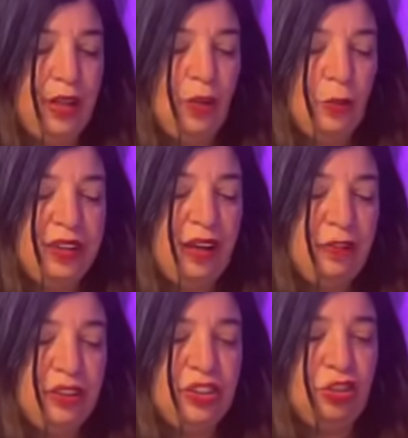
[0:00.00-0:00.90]

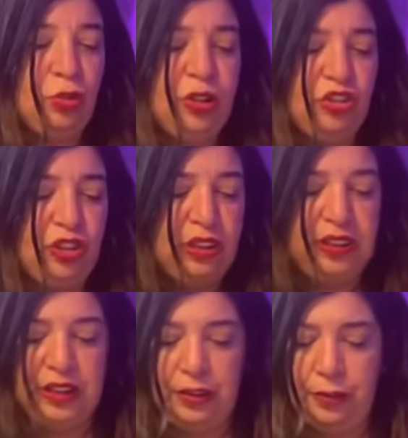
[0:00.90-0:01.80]
Whatever the situation
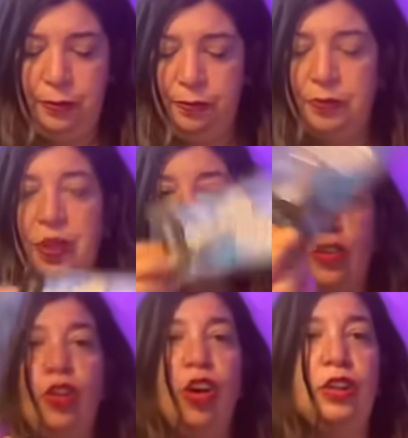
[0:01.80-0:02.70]
is here,
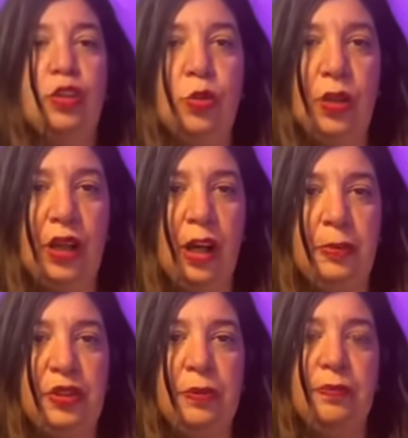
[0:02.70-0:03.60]
you got the Two of
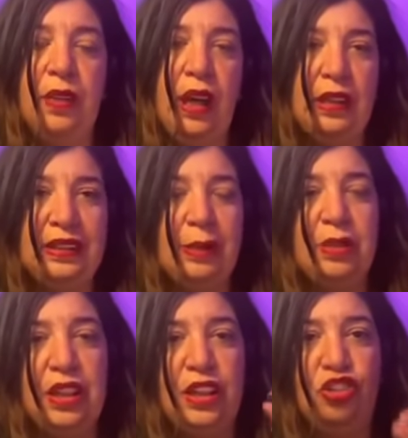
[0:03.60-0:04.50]
Cups, and
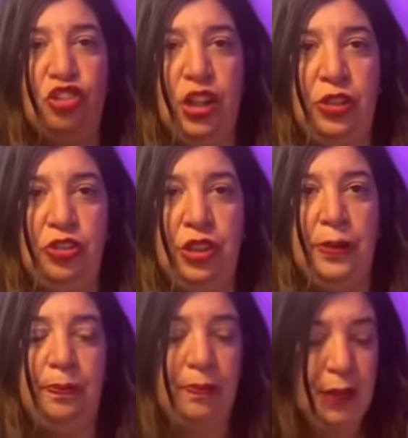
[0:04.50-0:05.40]
something is
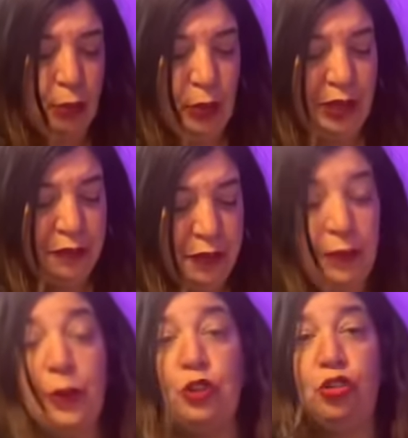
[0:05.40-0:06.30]
changing. What I feel
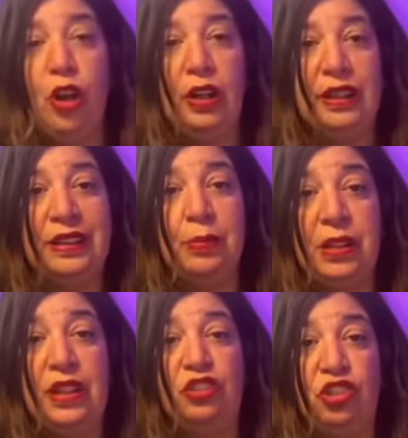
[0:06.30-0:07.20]
very strong is
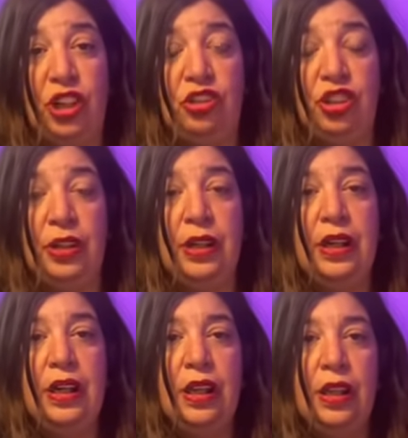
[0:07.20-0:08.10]
something is changing.
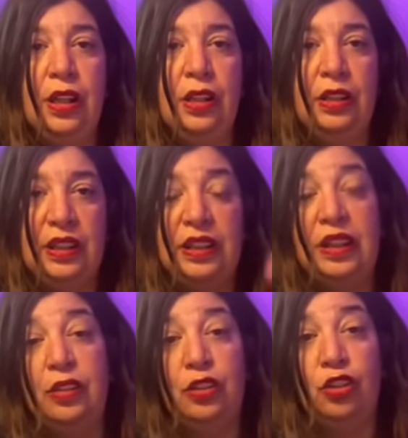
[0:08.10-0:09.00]
This is
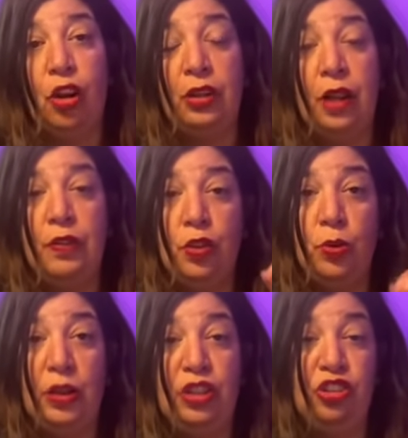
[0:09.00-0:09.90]
a start of a new
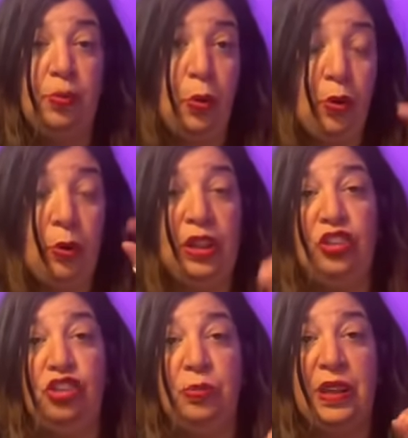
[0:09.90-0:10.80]
relationship, or a
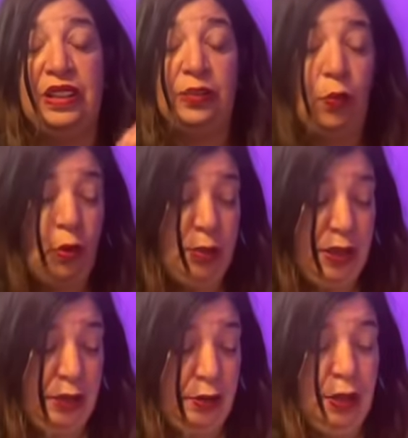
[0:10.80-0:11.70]
relationship that's
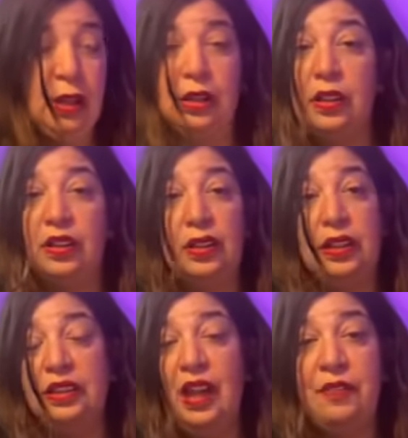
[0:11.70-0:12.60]
forming here. This
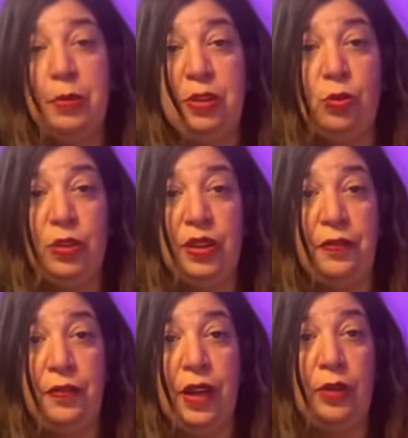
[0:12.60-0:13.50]
doesn't have to be with a
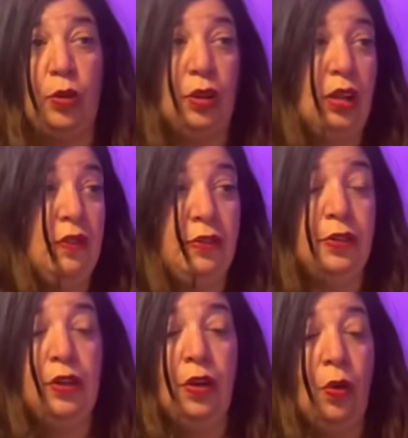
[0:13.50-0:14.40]
friend or a
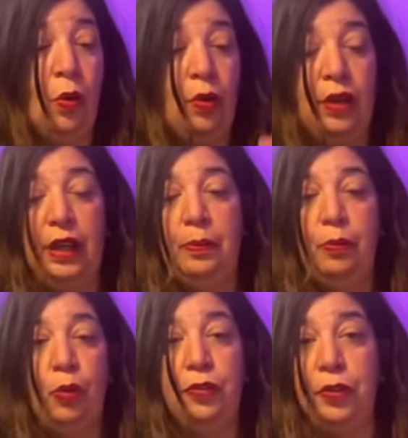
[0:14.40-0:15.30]
lover or a
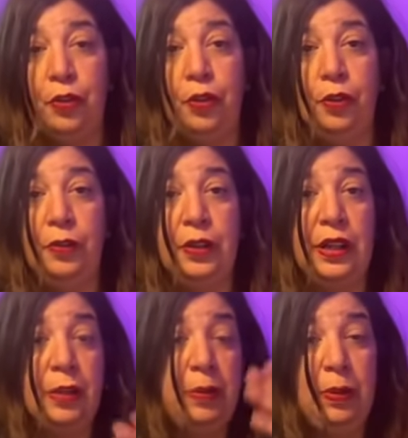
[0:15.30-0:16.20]
boyfriend or girlfriend.
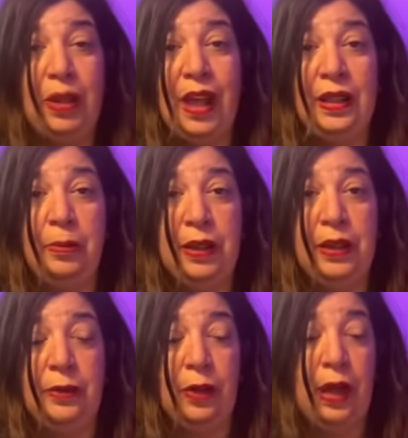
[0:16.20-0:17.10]
It could be with
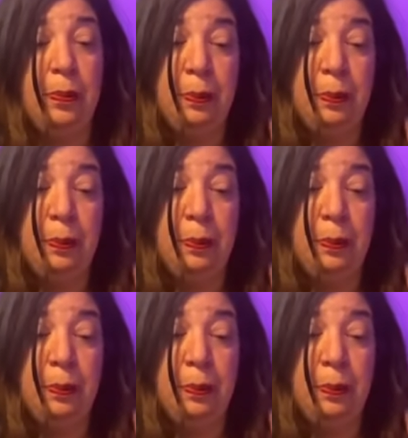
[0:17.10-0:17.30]
anybody, okay?